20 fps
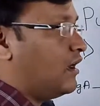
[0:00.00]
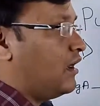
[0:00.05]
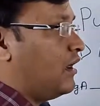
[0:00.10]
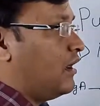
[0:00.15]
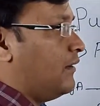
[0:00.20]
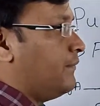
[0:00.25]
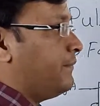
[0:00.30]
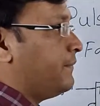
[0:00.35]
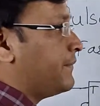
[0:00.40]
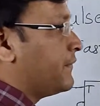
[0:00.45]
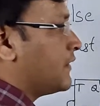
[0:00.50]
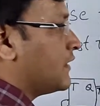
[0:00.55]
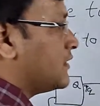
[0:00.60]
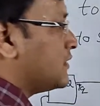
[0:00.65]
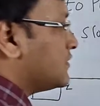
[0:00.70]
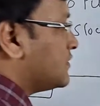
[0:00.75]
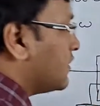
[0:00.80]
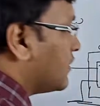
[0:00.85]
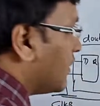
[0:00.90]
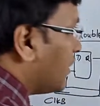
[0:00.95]
um,
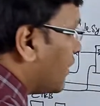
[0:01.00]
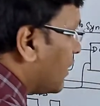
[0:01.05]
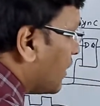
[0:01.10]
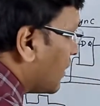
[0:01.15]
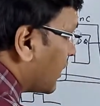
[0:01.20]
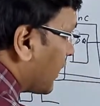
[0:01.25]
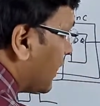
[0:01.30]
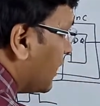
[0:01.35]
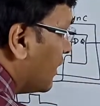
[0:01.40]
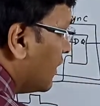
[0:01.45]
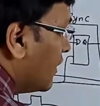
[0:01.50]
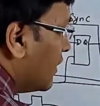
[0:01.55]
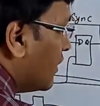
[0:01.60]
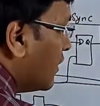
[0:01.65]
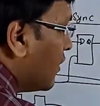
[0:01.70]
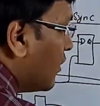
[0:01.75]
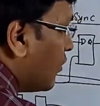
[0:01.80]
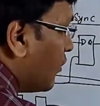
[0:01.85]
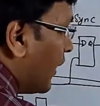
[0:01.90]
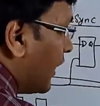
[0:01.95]
so now, okay.
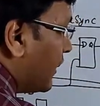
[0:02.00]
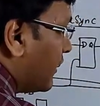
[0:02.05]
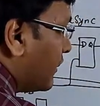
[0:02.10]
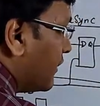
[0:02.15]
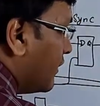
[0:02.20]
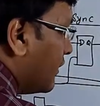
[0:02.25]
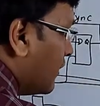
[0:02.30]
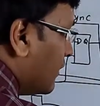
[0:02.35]
when